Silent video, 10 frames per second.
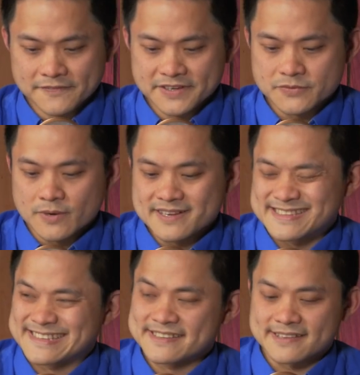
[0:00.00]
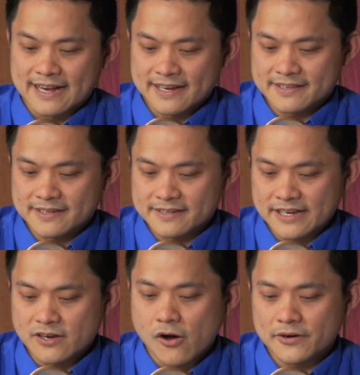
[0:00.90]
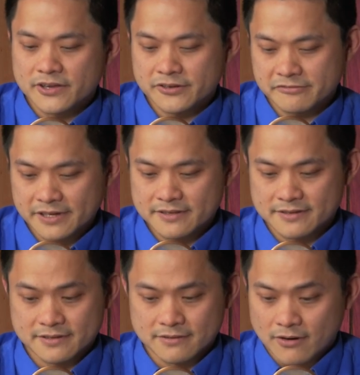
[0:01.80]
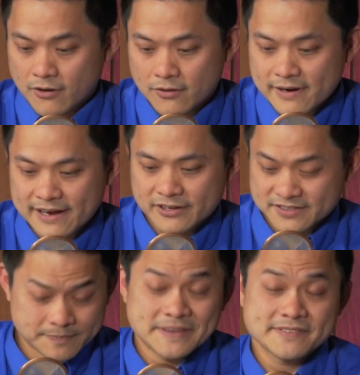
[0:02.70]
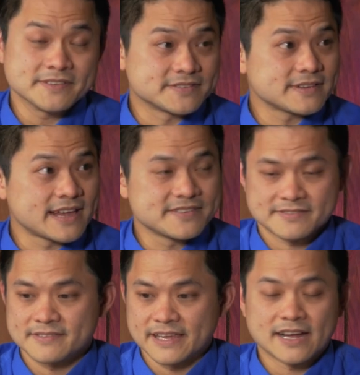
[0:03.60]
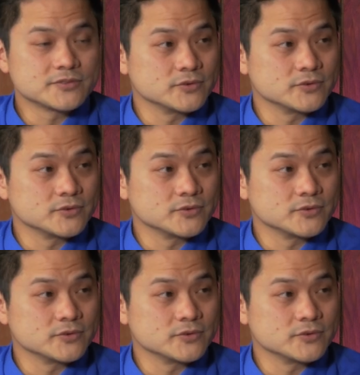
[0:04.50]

the first one is this idea that God created all species as they are